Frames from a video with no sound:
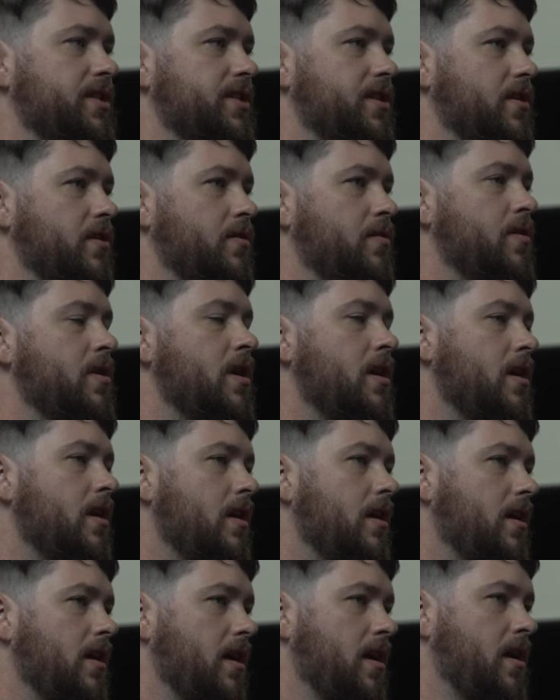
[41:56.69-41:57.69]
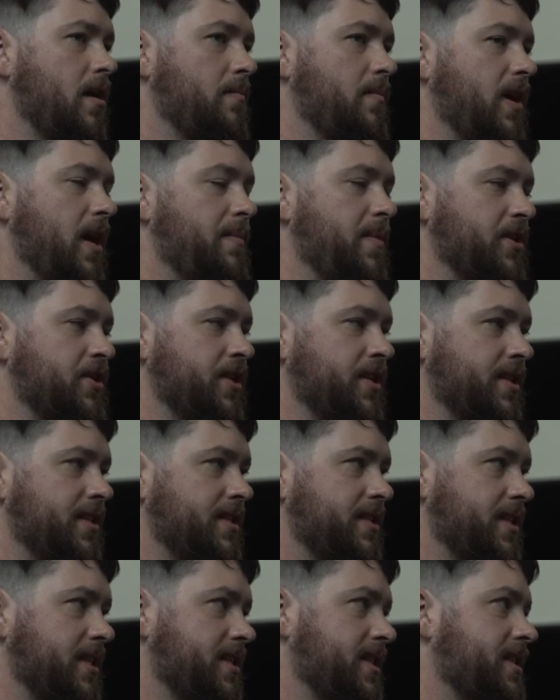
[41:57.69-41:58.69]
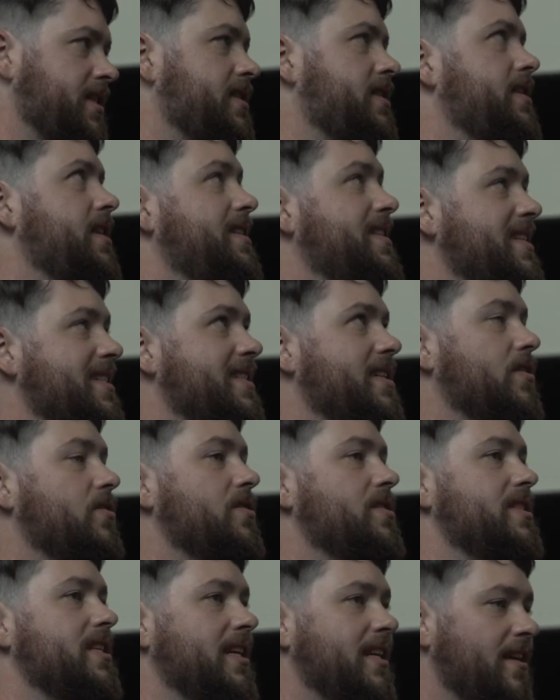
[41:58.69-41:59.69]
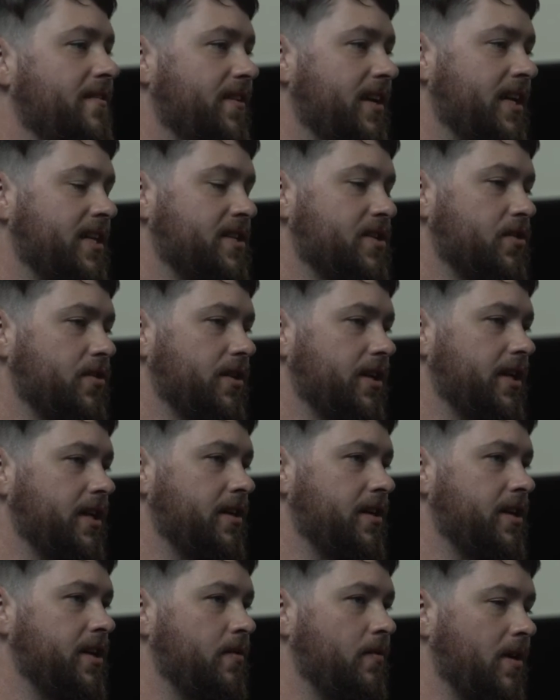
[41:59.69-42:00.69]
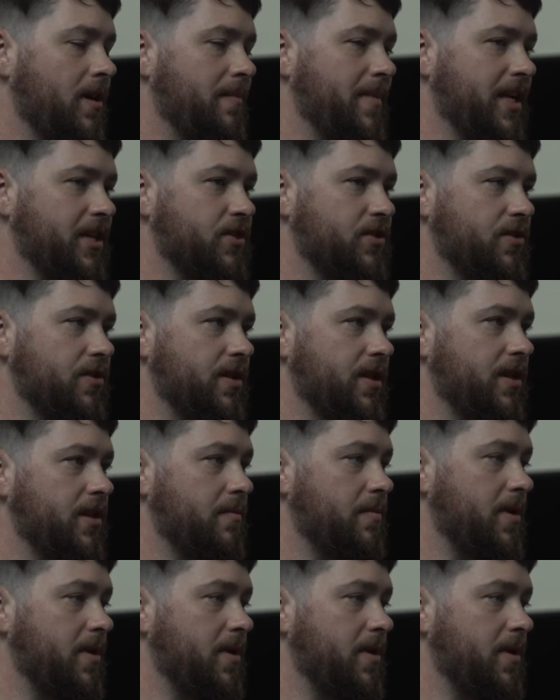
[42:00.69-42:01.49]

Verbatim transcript: So um, I mentioned st statistical significance earlier. You want to make sure that